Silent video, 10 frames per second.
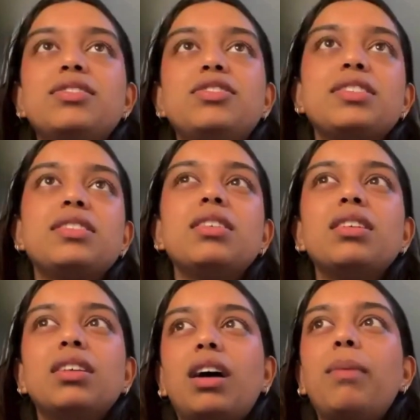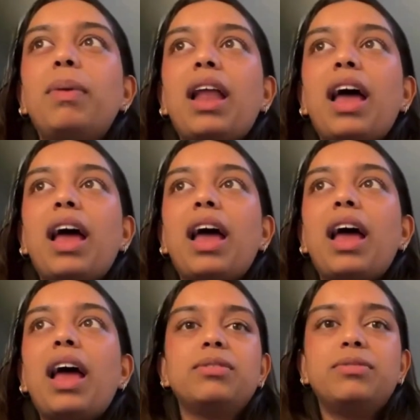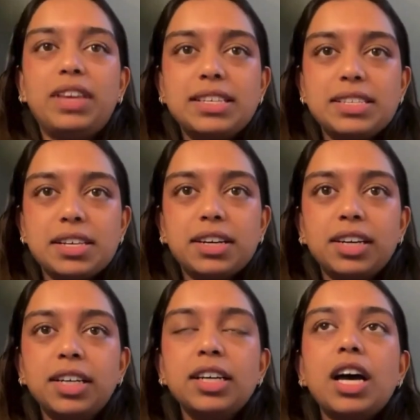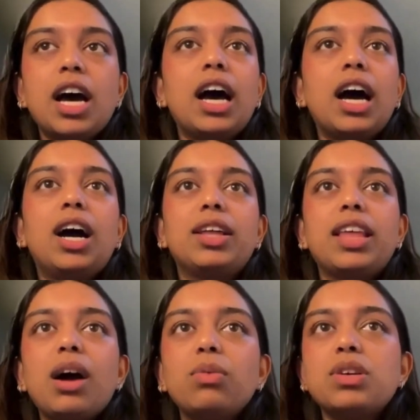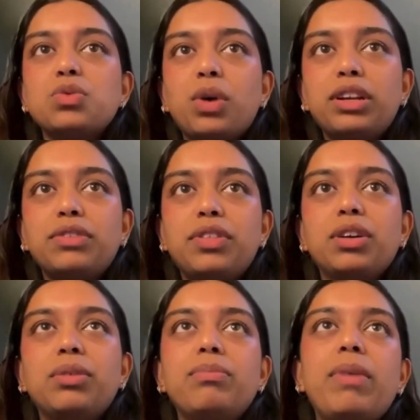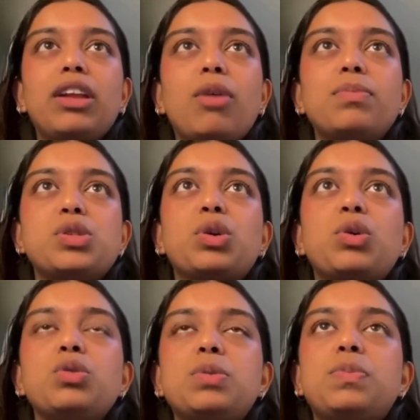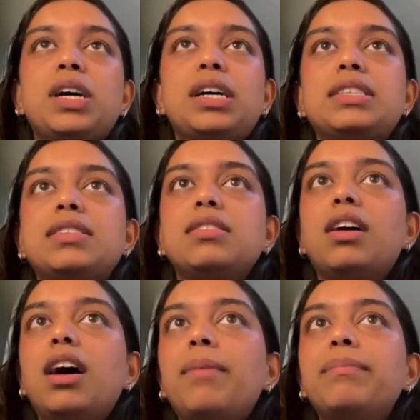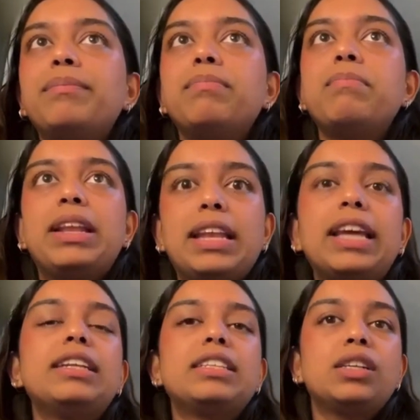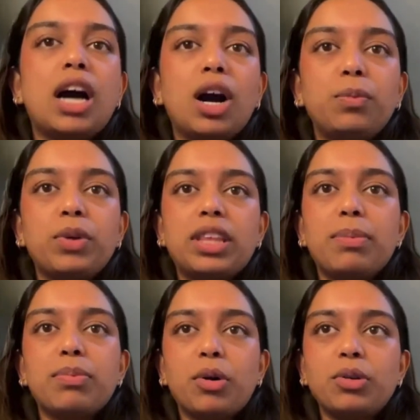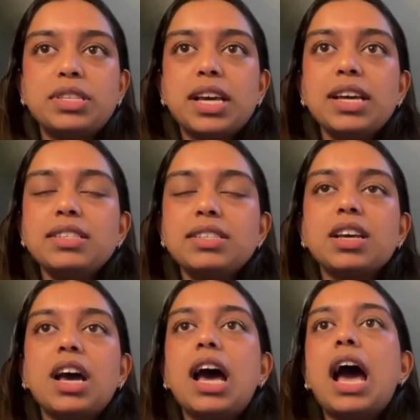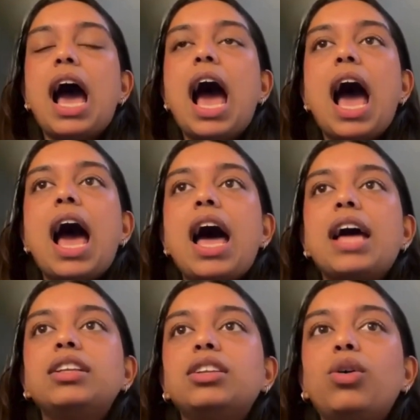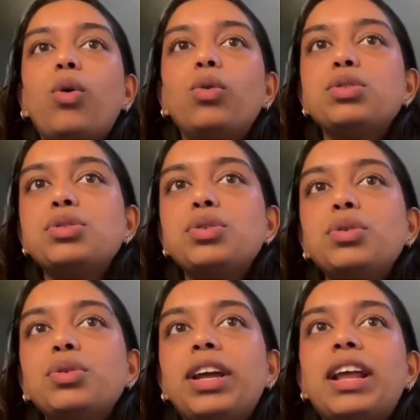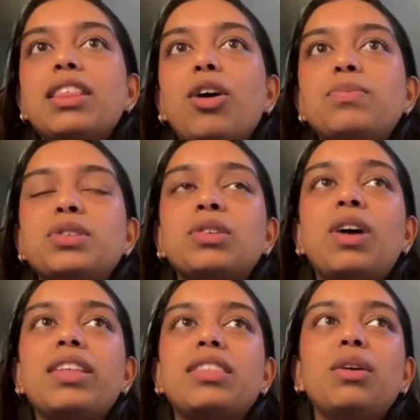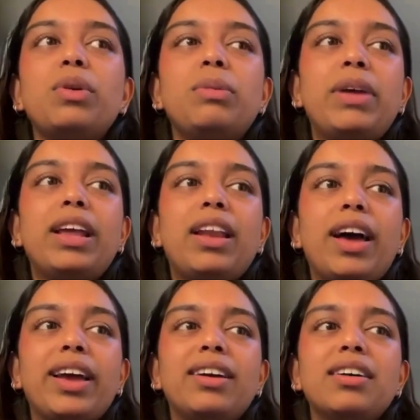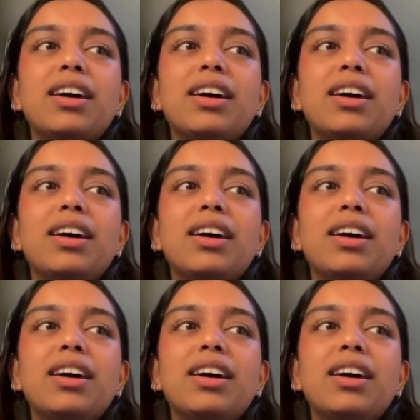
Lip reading: just the applying for the visa. That was one of the main obstacles, but Medlink did help with that process. And also another obstacle I think would be like